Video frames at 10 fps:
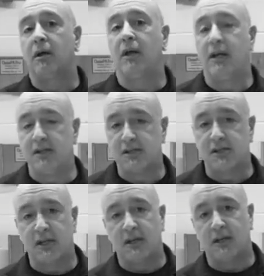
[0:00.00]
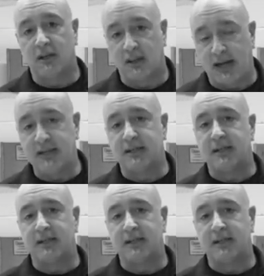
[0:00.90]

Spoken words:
it is light